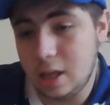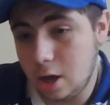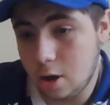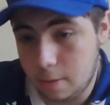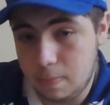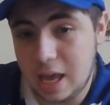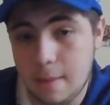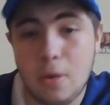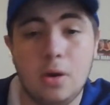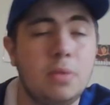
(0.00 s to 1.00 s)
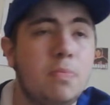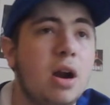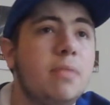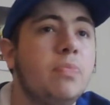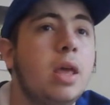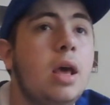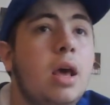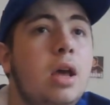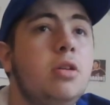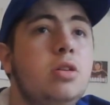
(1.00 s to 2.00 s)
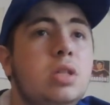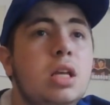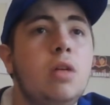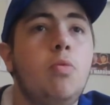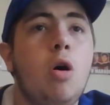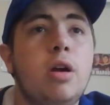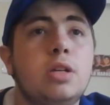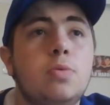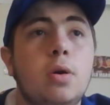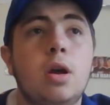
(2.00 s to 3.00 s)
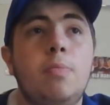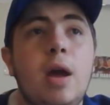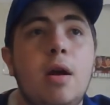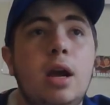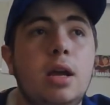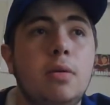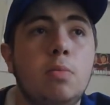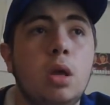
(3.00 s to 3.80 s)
You gotta be a mod, bro. New Zealand Warriors, Rocco Berry.